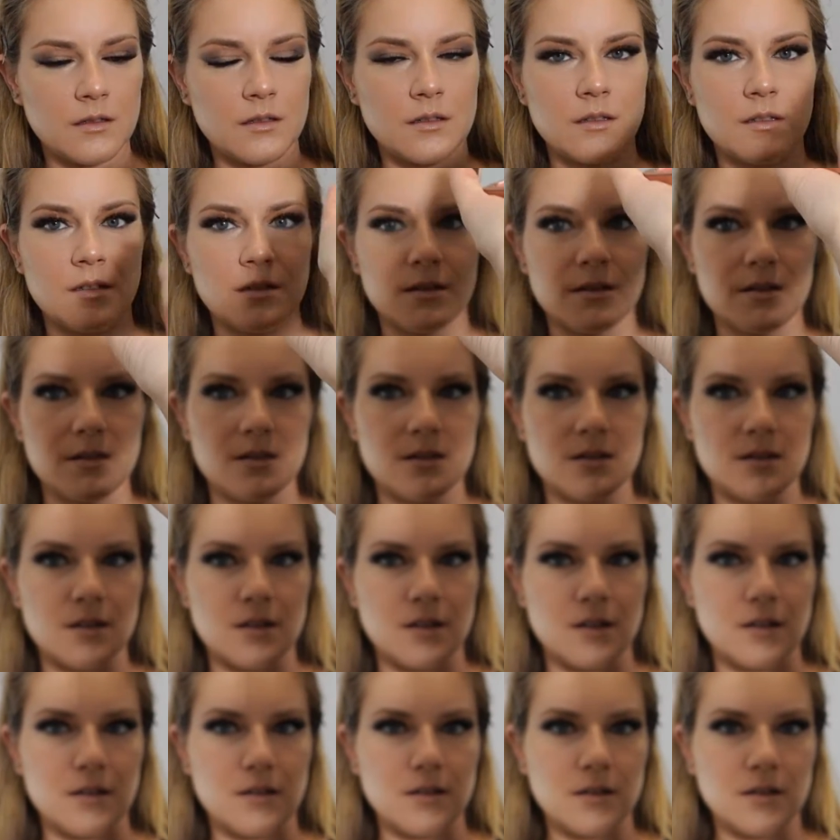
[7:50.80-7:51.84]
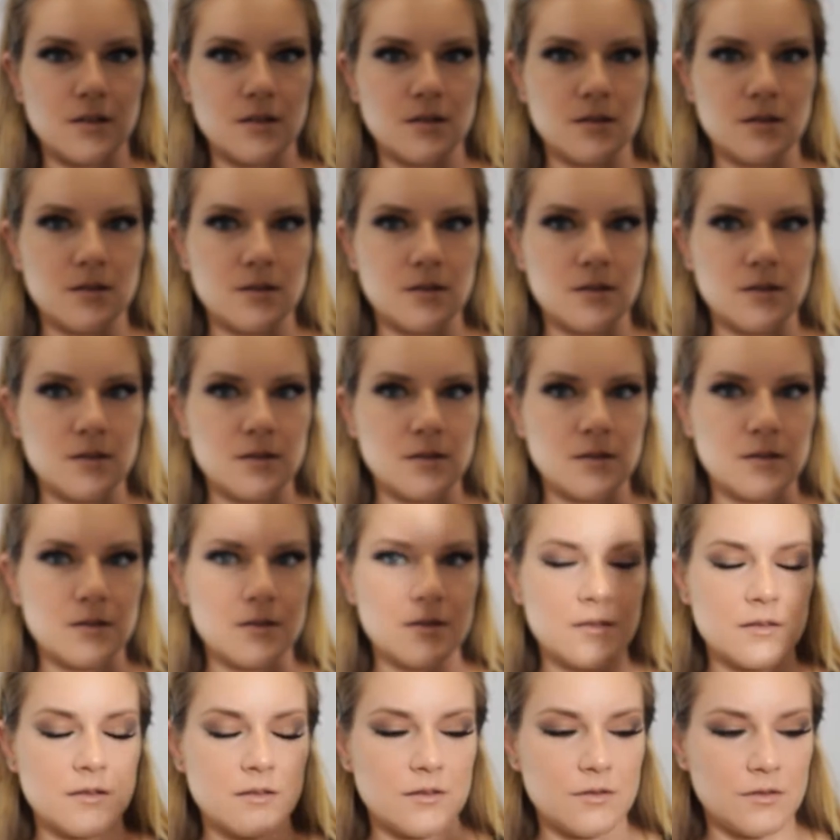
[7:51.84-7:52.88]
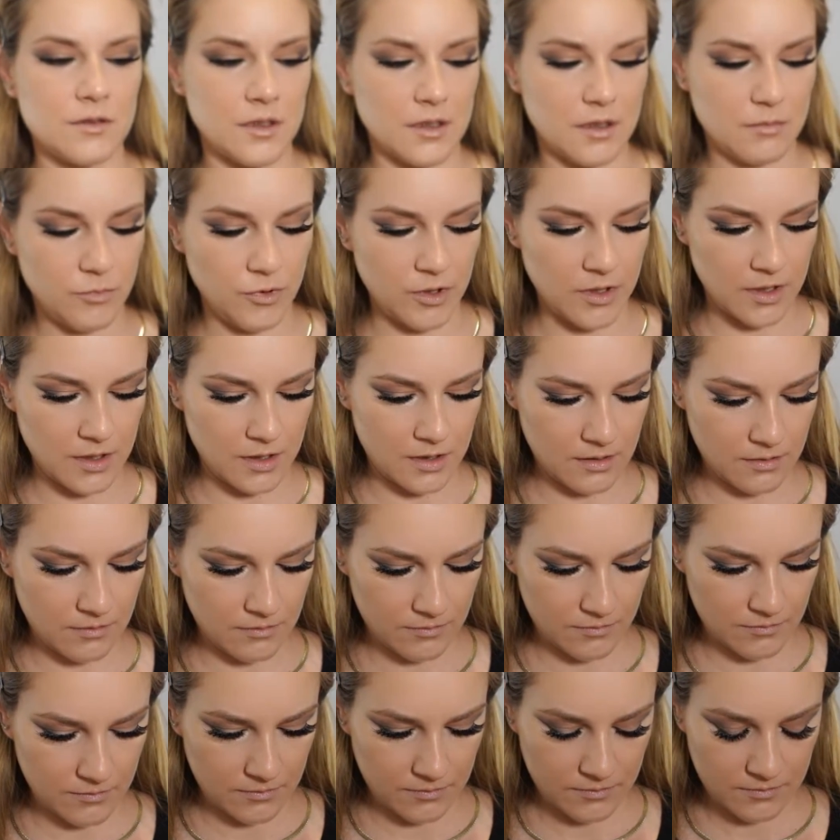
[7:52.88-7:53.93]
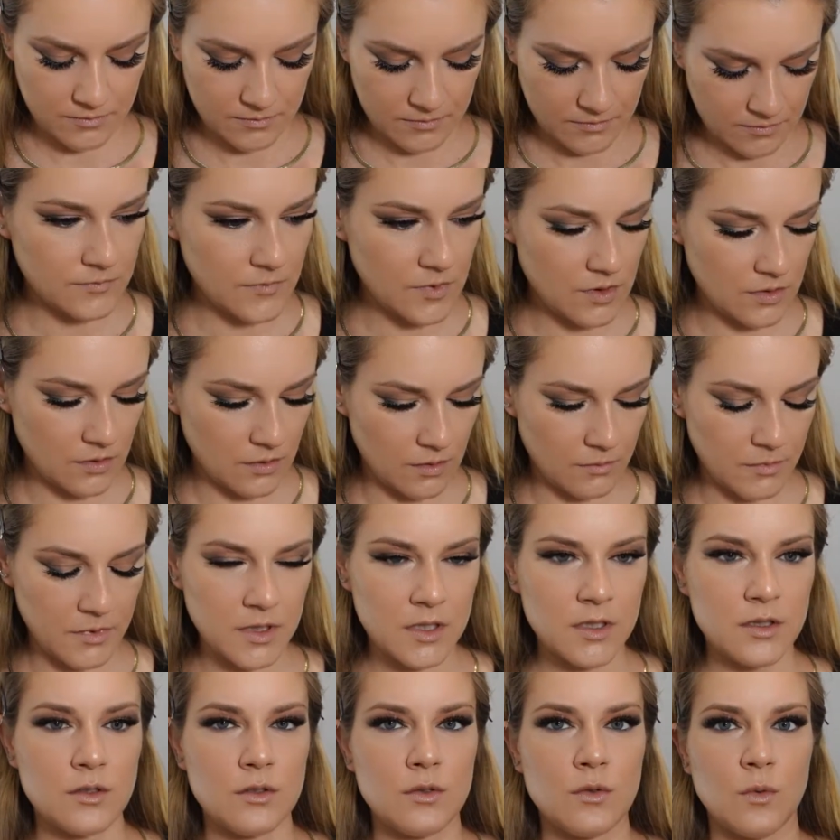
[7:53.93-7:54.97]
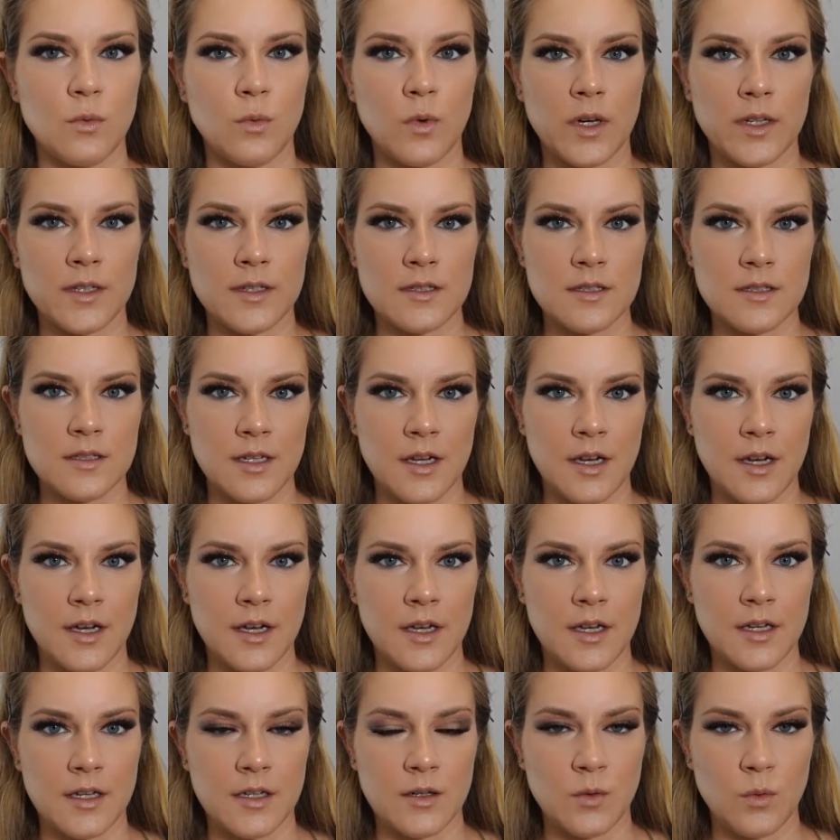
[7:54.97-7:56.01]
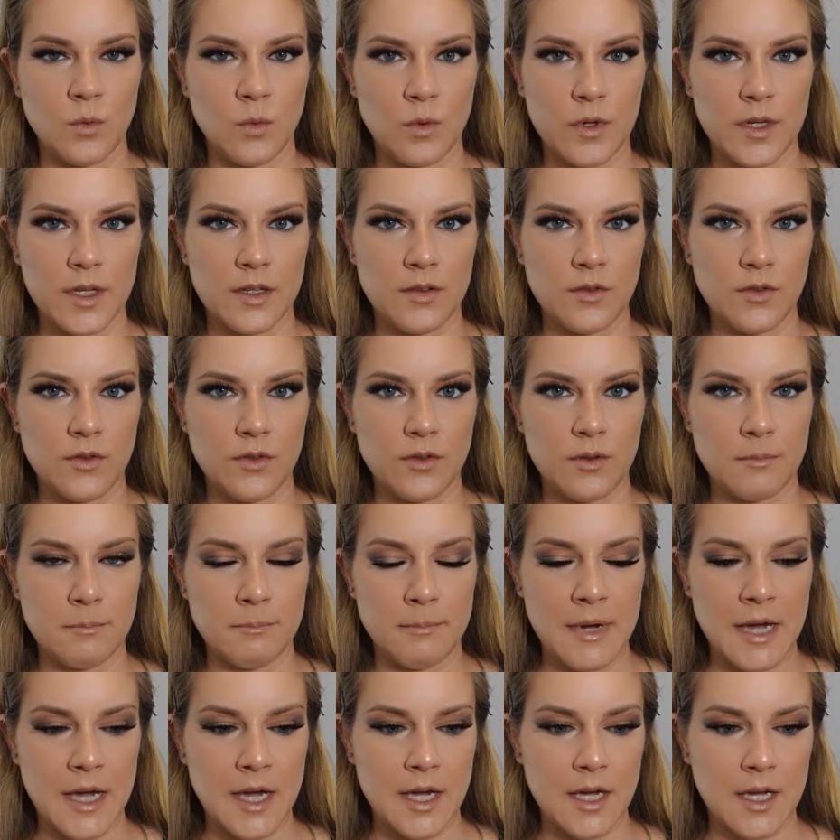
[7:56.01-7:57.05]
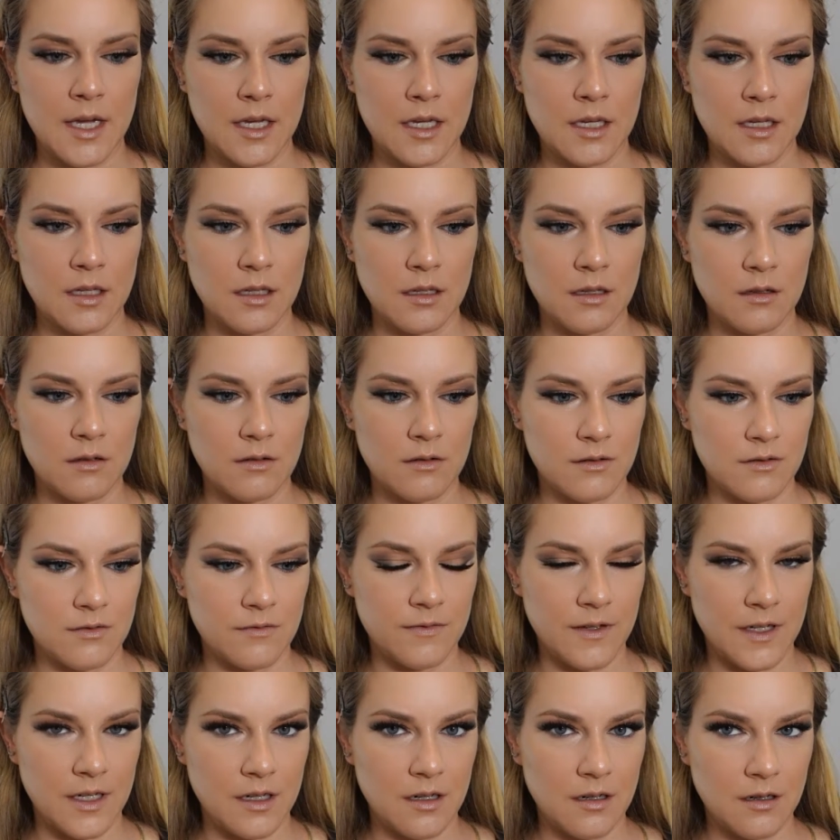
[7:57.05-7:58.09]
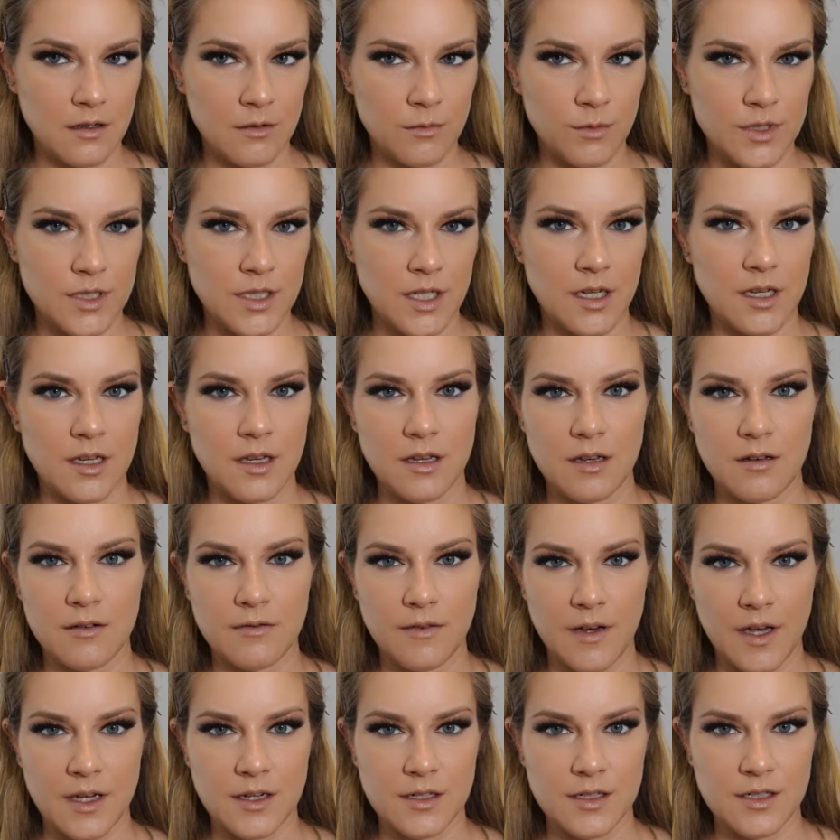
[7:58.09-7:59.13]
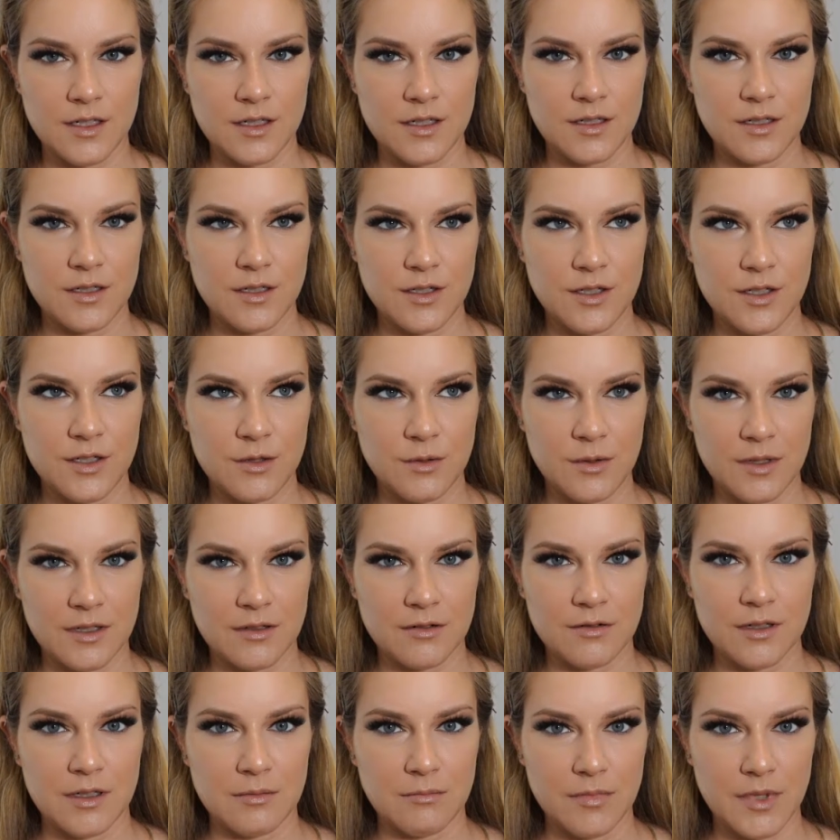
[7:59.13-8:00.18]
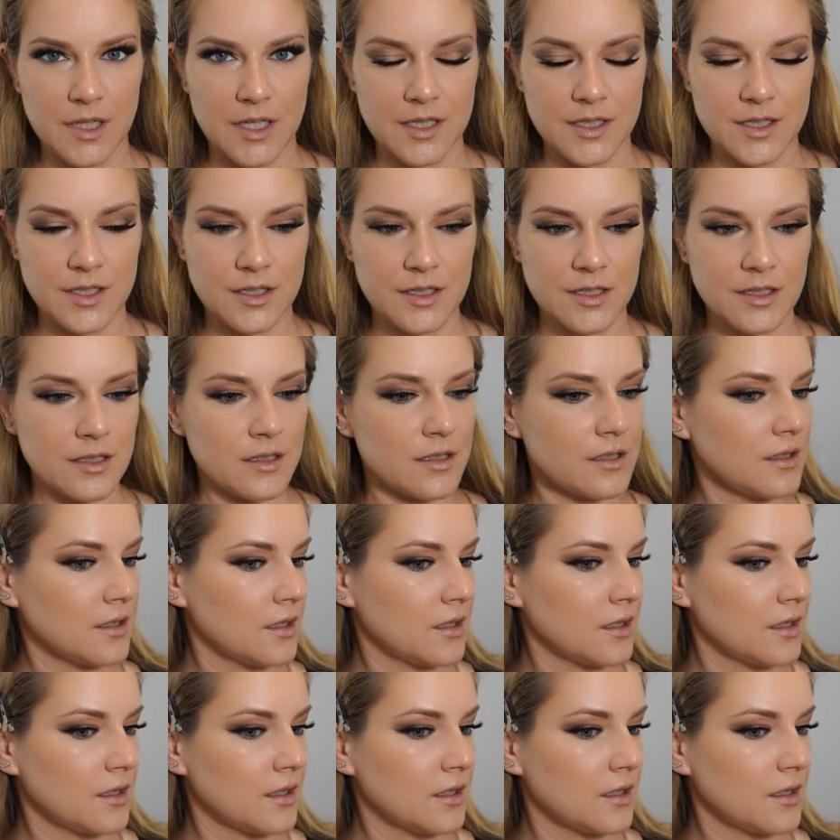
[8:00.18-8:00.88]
And this is the color. It's really pretty. So I'm gonna do one side with my finger, which I find doing cream blush